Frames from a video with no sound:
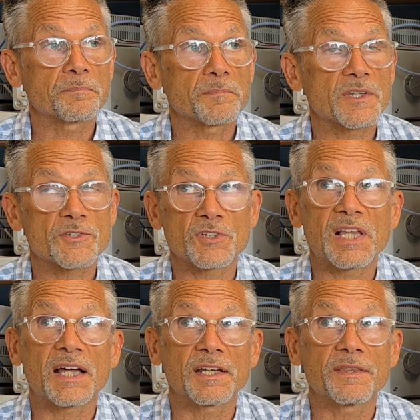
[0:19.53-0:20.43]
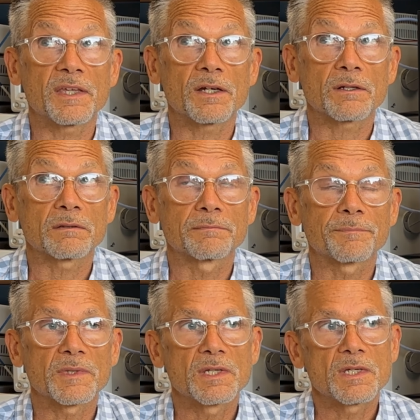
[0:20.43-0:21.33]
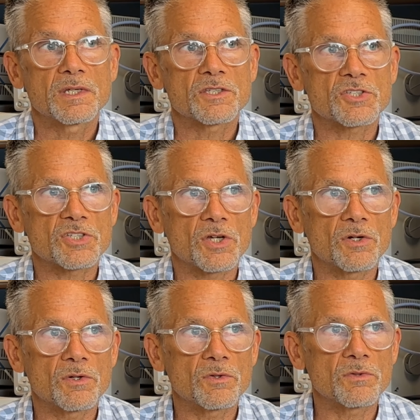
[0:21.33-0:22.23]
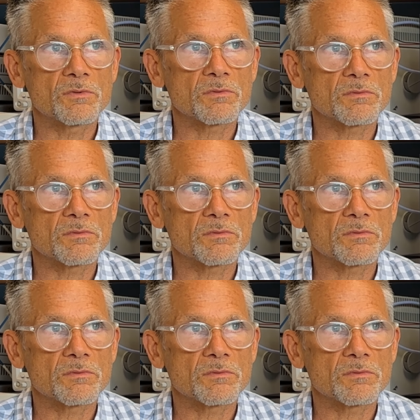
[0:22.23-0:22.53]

there's a lot in there. So